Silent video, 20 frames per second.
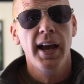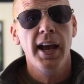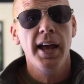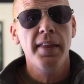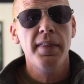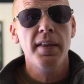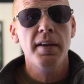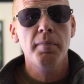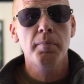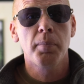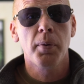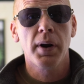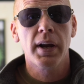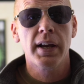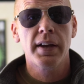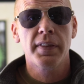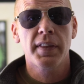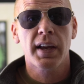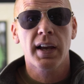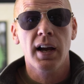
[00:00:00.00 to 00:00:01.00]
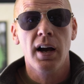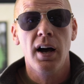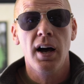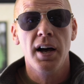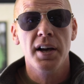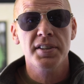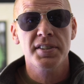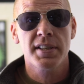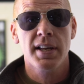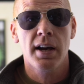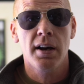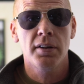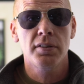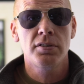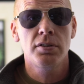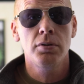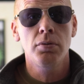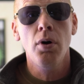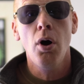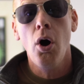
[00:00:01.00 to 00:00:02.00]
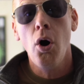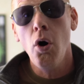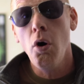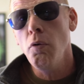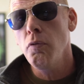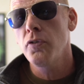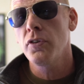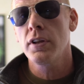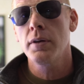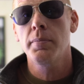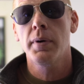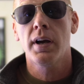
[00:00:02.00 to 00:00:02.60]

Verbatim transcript: and then bringing the cost down to hopefully